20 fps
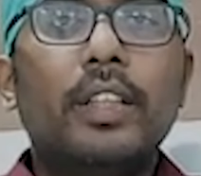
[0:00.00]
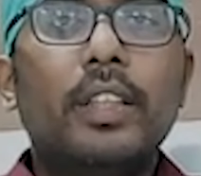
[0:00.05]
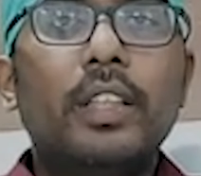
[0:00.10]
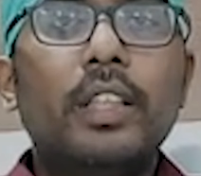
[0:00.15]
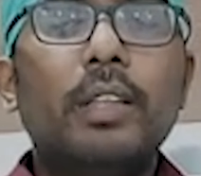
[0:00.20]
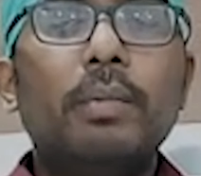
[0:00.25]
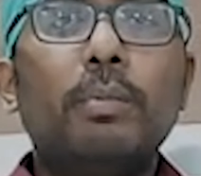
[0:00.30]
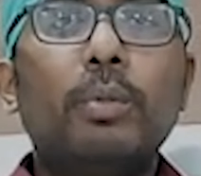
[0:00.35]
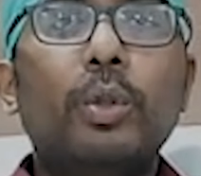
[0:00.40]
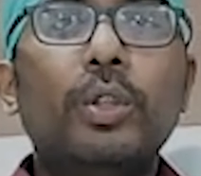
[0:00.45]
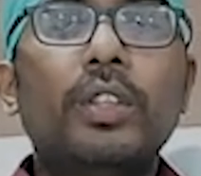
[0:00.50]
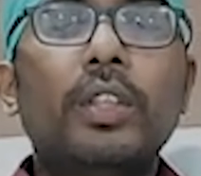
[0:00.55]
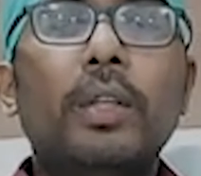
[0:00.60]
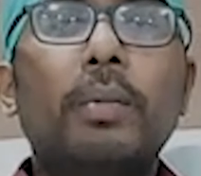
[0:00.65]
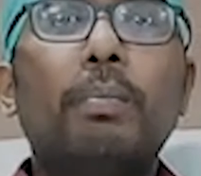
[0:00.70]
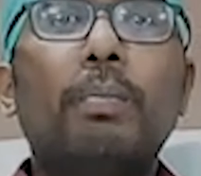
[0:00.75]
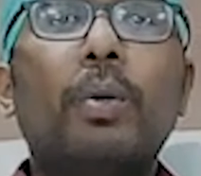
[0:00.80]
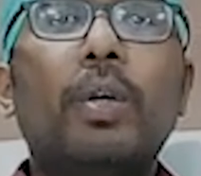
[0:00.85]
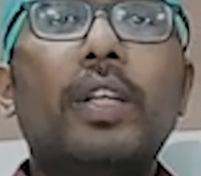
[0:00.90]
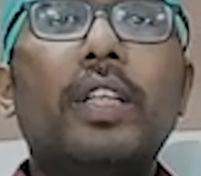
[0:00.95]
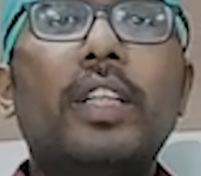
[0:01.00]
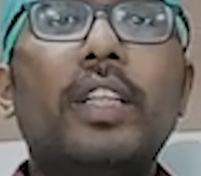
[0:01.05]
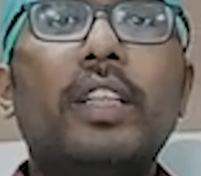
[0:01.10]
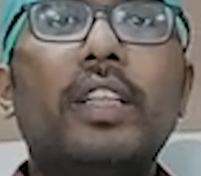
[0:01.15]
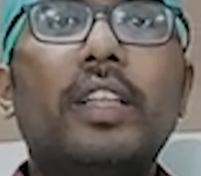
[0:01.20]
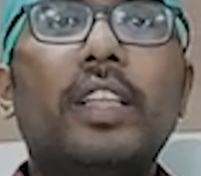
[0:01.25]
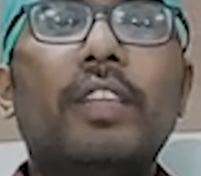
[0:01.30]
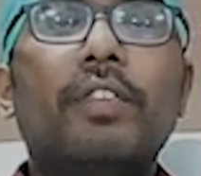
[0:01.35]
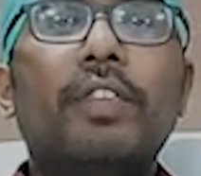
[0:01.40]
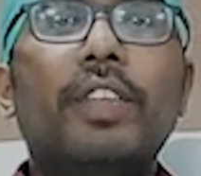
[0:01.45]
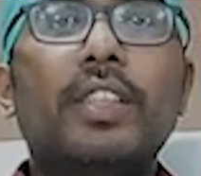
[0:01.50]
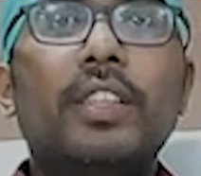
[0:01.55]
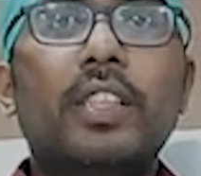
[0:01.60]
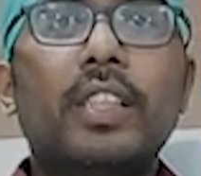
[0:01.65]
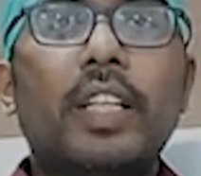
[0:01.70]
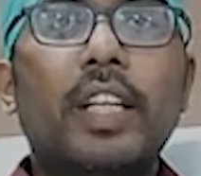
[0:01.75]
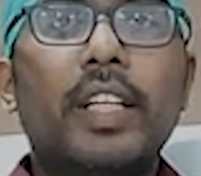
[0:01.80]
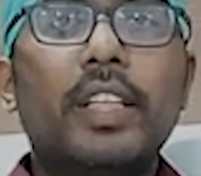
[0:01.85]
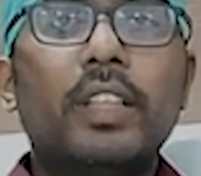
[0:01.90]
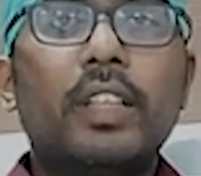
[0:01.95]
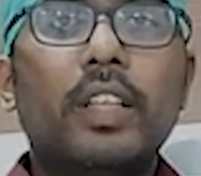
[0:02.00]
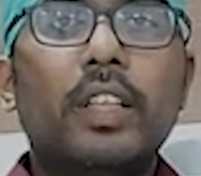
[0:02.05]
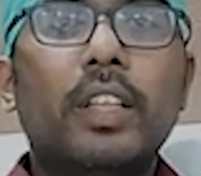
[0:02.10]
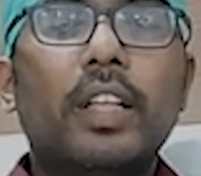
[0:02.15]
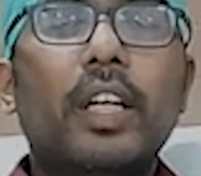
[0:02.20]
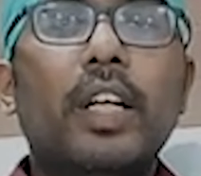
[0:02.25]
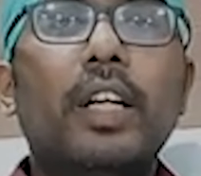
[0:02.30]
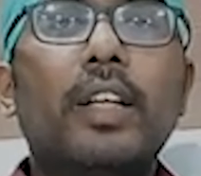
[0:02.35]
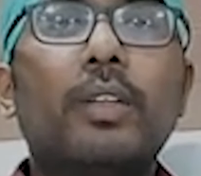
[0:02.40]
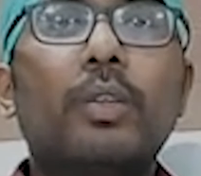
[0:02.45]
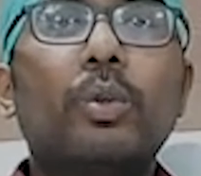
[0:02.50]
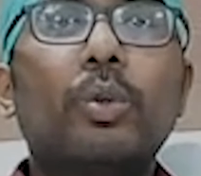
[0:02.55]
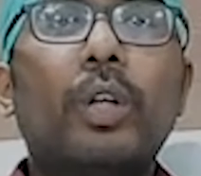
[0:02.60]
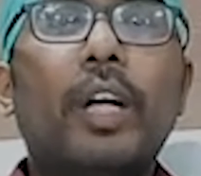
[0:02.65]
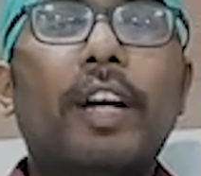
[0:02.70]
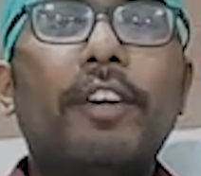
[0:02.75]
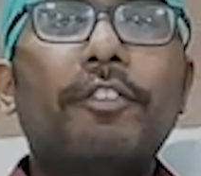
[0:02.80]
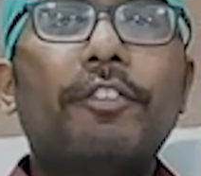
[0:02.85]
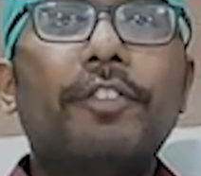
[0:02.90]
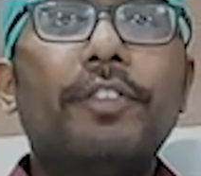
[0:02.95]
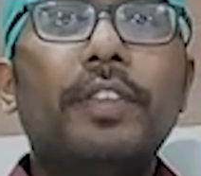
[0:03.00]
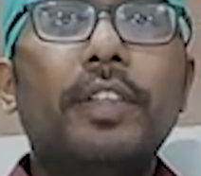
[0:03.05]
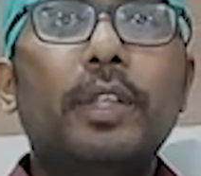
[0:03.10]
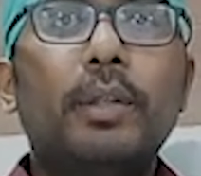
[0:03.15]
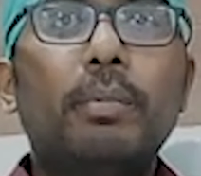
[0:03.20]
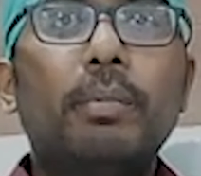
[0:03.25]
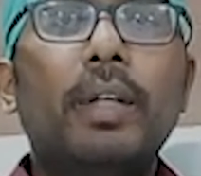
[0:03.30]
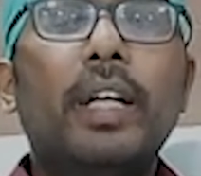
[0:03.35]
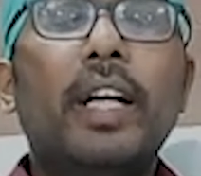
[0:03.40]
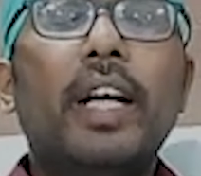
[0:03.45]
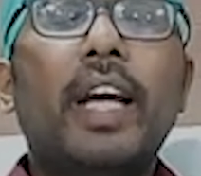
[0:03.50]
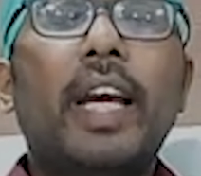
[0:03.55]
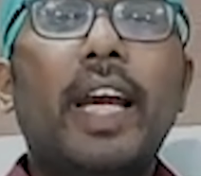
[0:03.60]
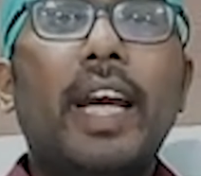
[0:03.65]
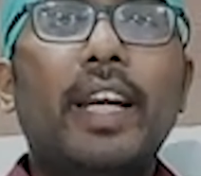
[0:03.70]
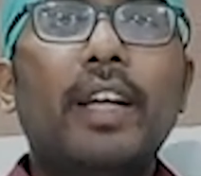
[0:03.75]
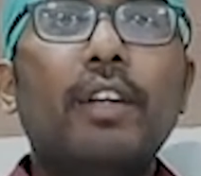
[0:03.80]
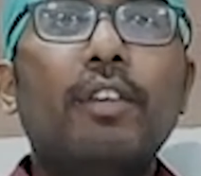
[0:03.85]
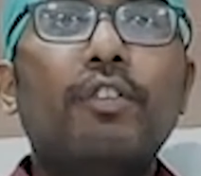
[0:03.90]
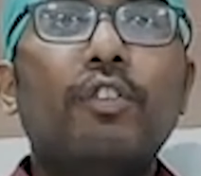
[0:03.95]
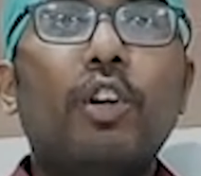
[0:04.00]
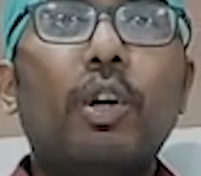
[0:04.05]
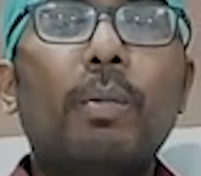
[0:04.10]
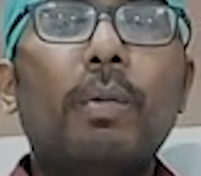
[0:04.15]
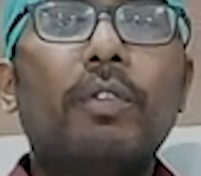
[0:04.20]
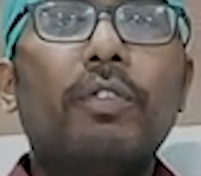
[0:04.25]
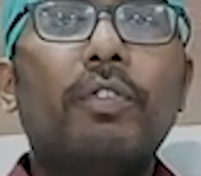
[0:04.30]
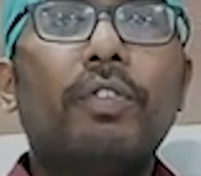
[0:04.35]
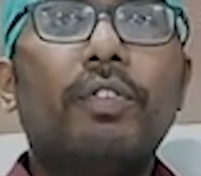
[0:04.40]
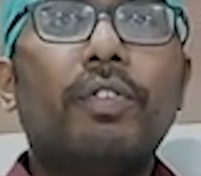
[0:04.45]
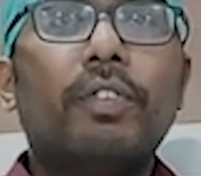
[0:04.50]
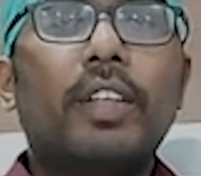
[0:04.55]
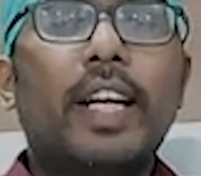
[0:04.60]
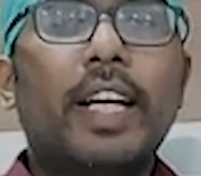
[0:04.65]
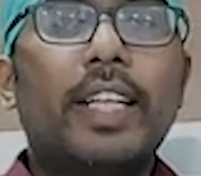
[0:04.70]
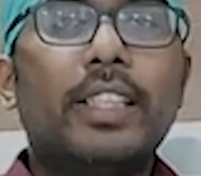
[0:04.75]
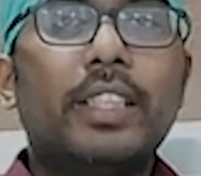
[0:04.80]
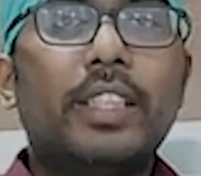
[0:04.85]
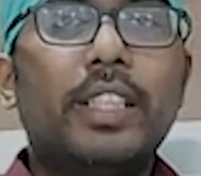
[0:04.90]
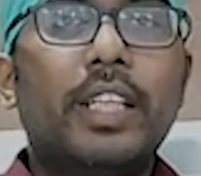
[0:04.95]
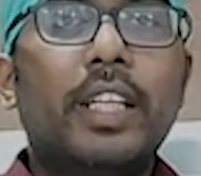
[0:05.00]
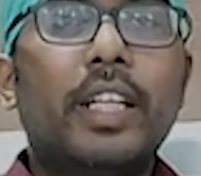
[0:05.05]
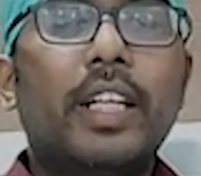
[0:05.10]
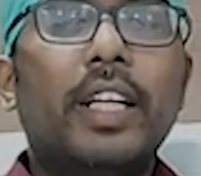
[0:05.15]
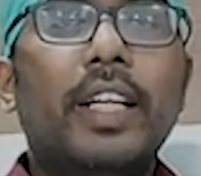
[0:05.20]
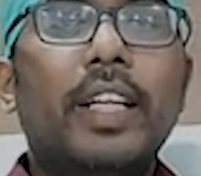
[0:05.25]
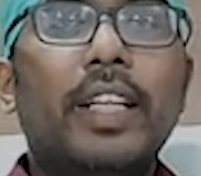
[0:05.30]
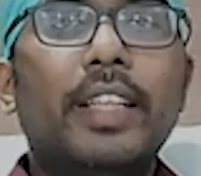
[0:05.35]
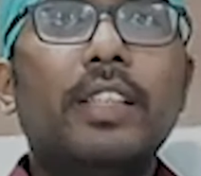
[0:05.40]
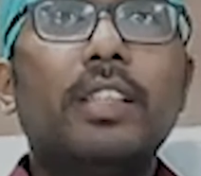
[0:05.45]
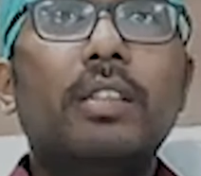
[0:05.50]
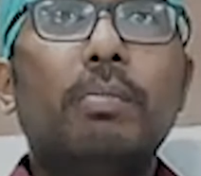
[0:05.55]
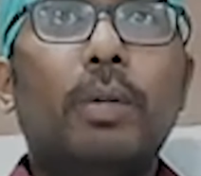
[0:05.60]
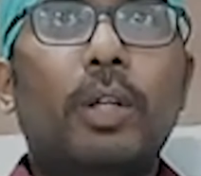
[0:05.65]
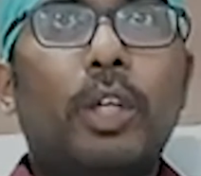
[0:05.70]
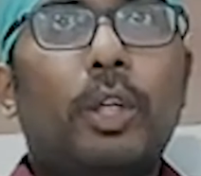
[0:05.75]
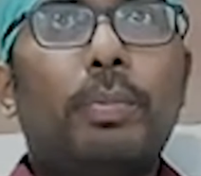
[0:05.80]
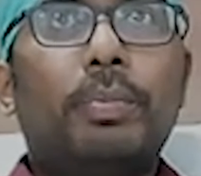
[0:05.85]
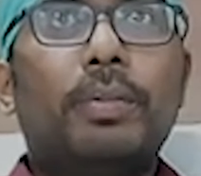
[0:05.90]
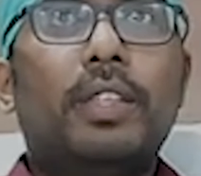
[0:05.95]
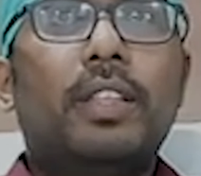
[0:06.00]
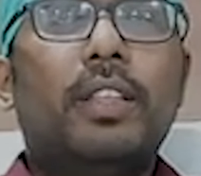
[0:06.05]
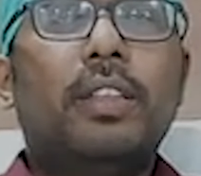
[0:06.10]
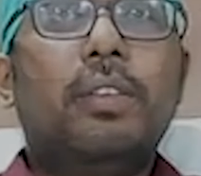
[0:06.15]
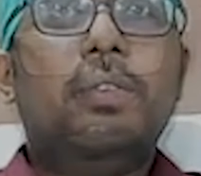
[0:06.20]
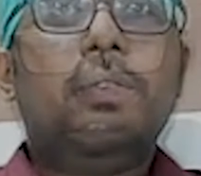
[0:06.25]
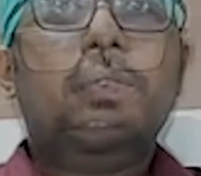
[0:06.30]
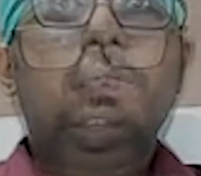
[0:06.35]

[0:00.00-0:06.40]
The most important investigation to confirm any form of cancer is biopsy.